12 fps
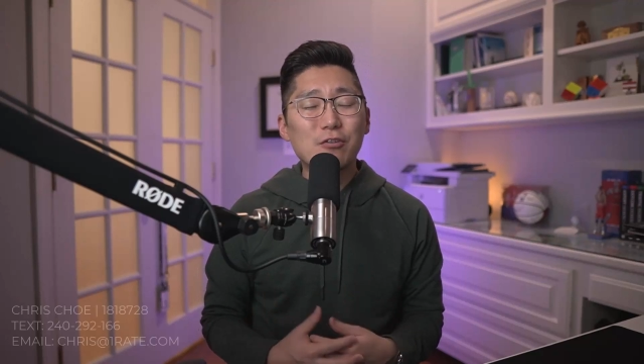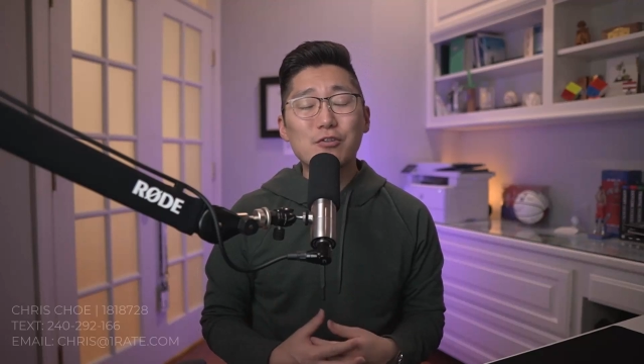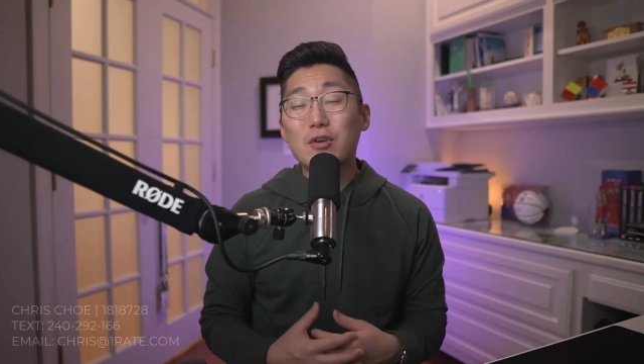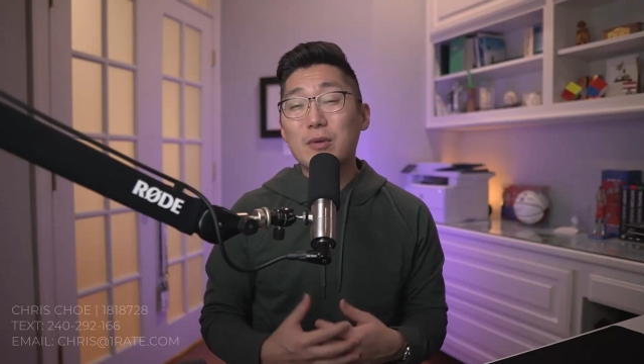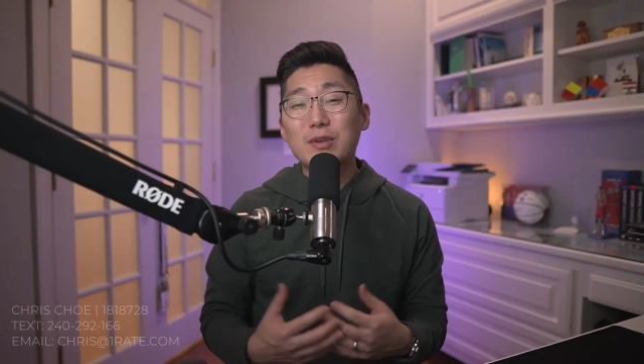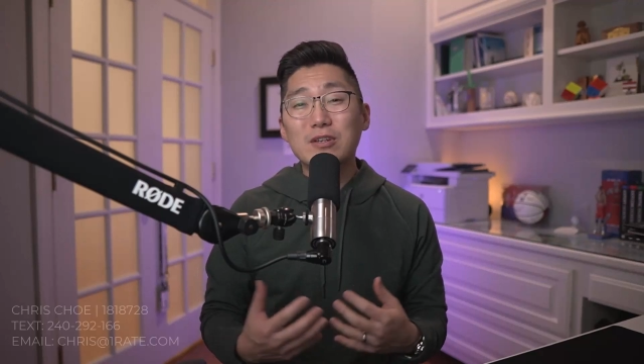or
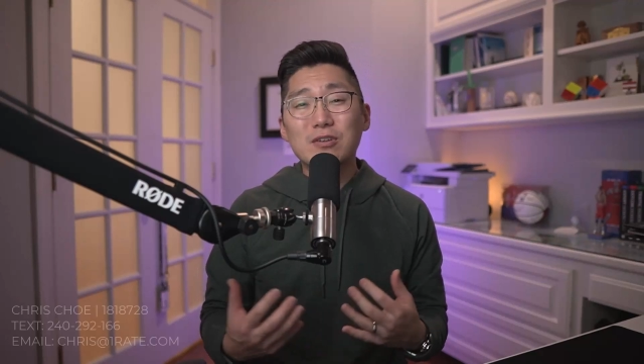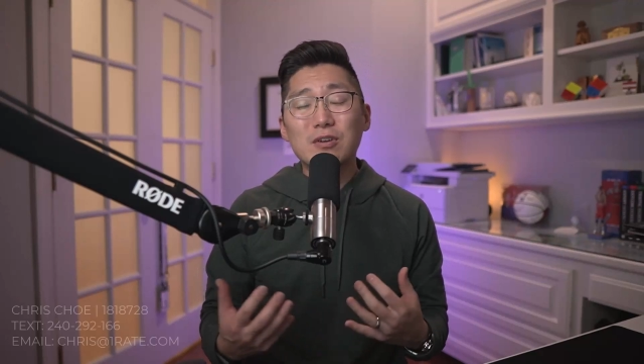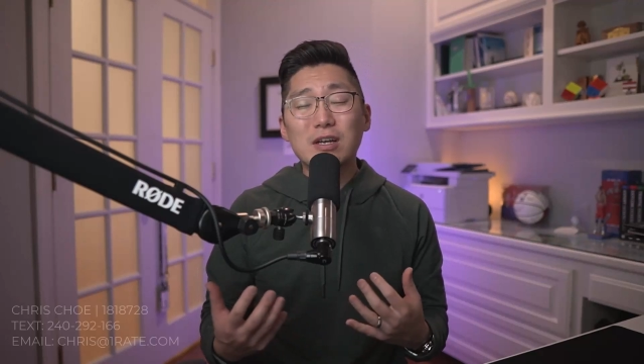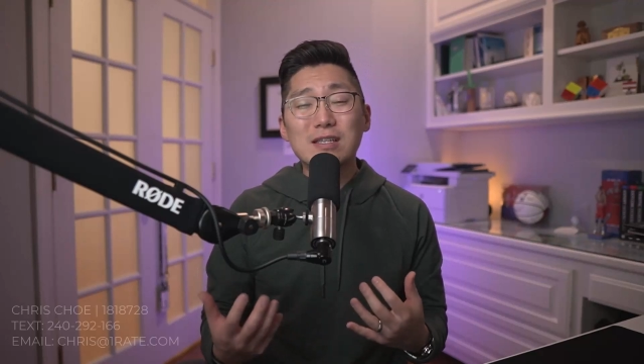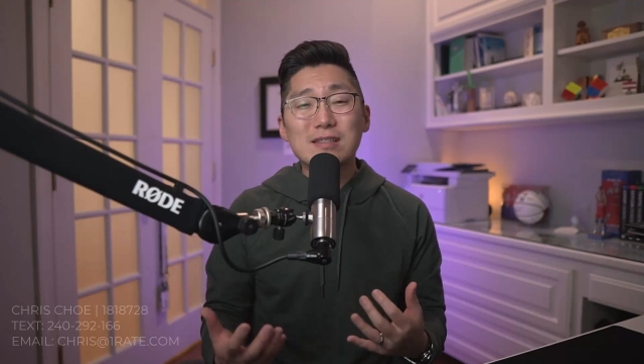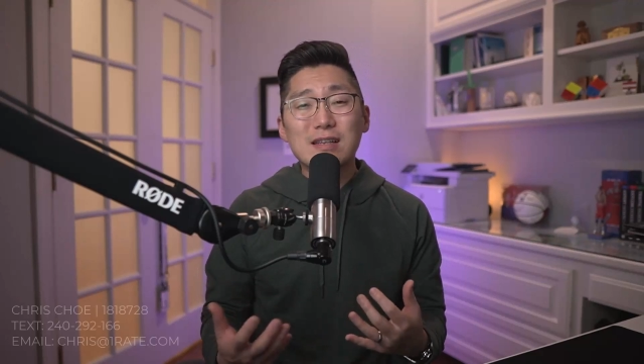you want me to
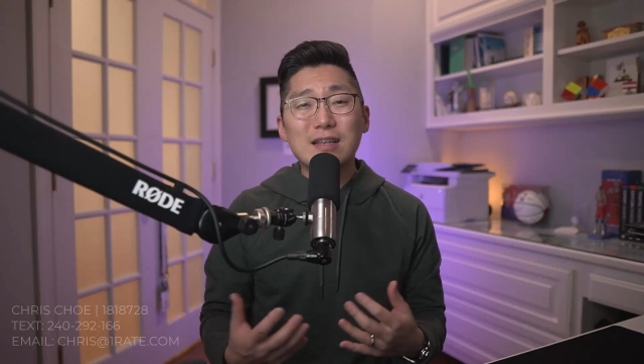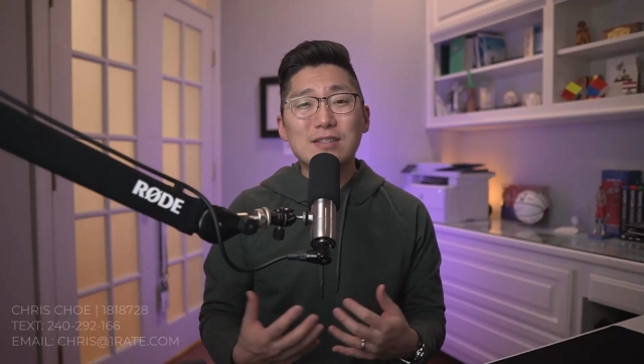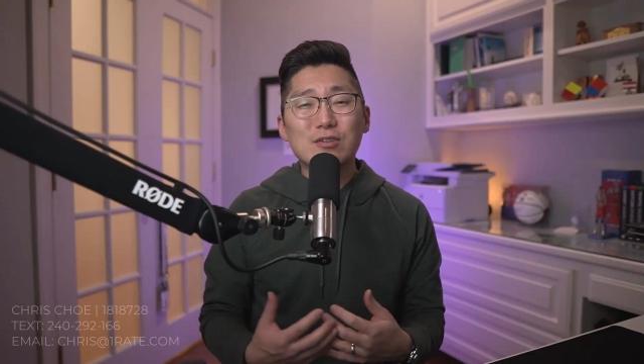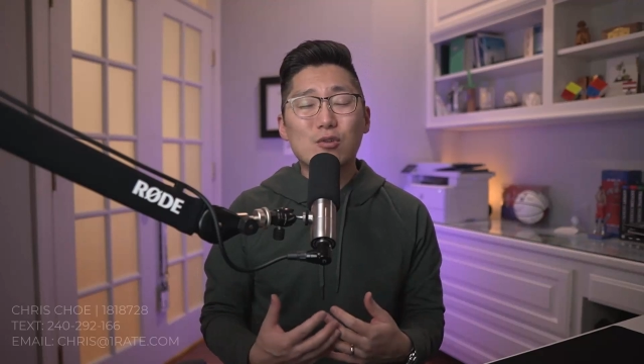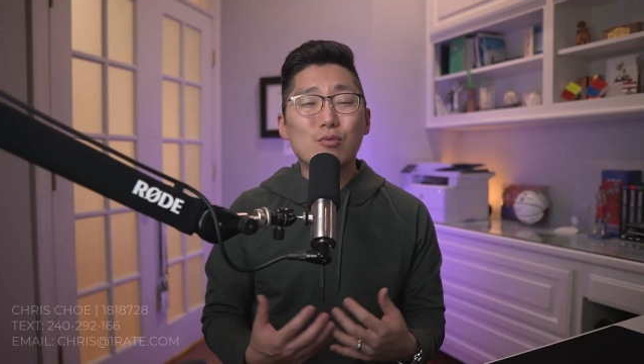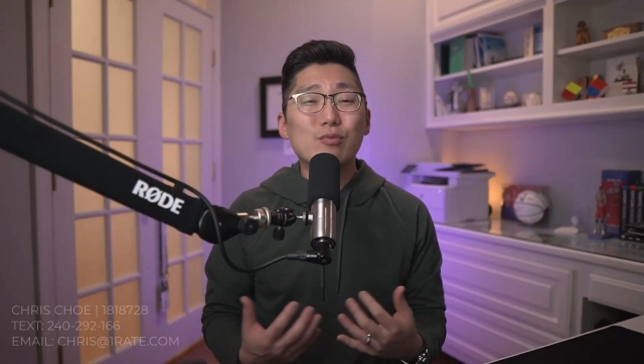
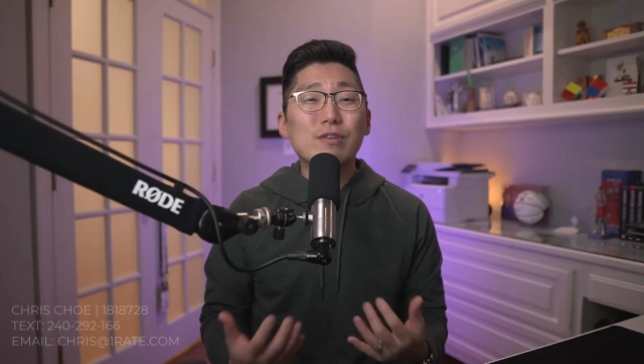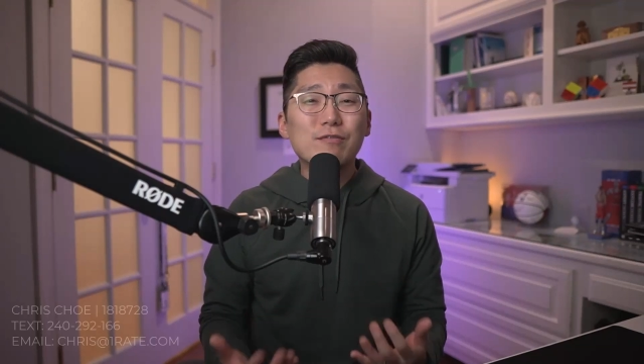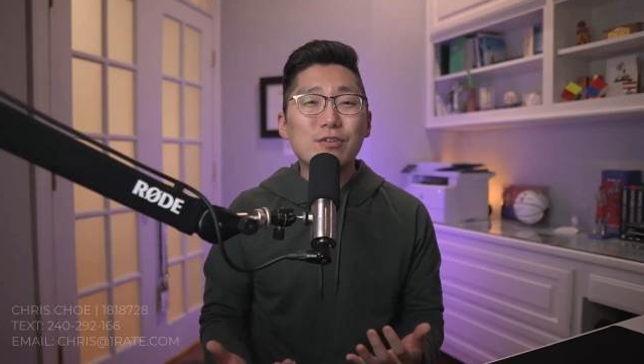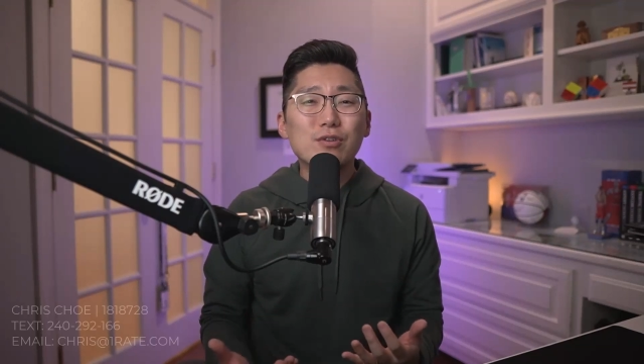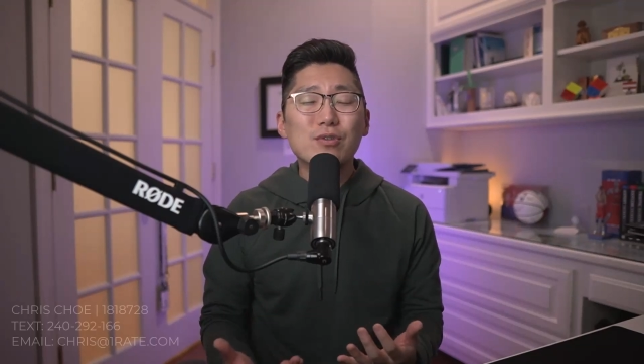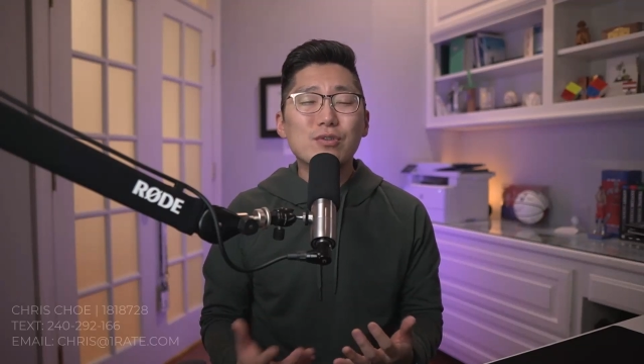assess or
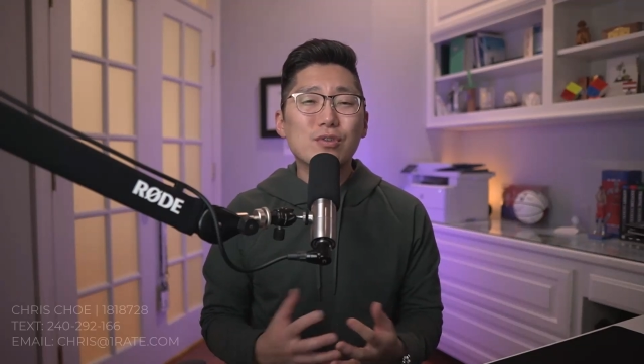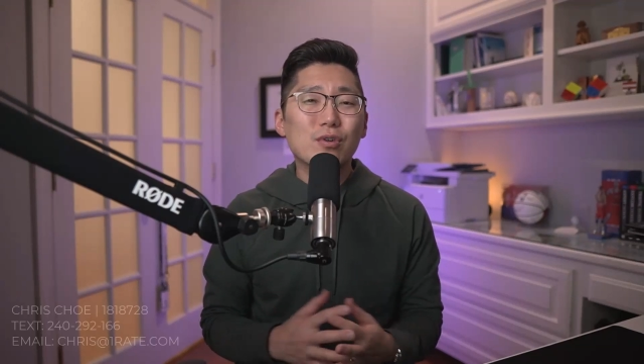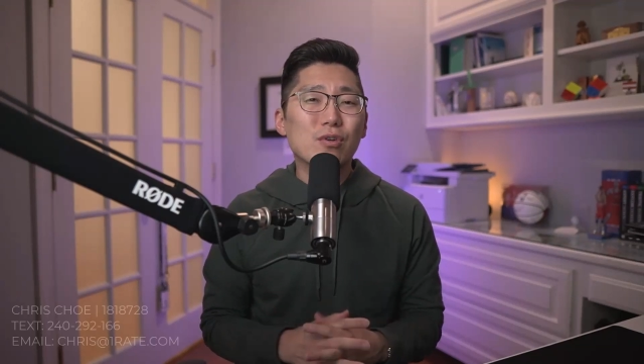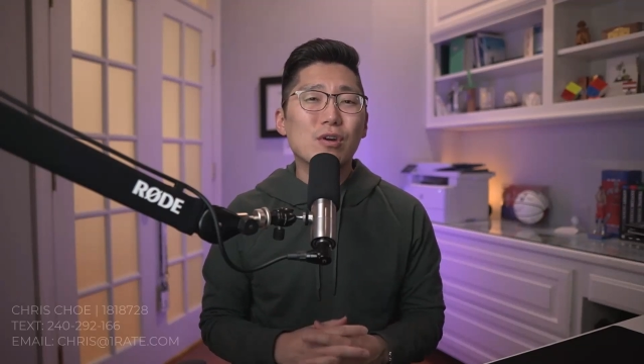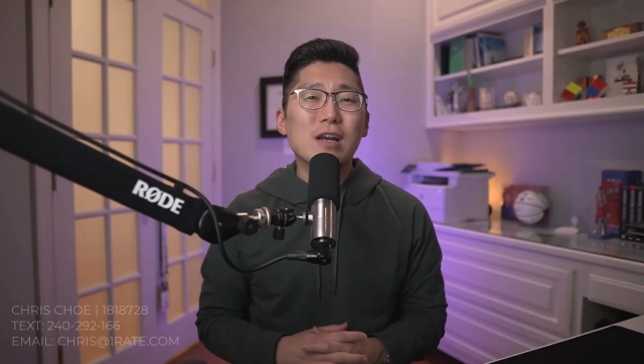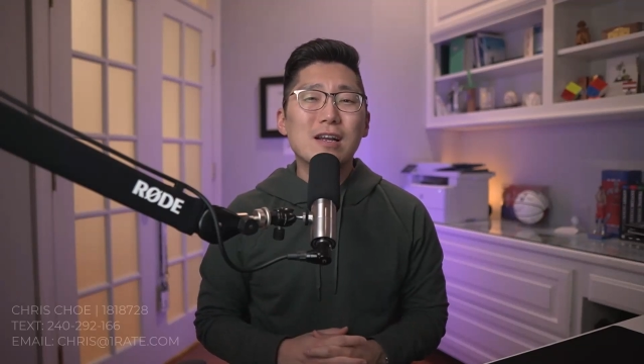review your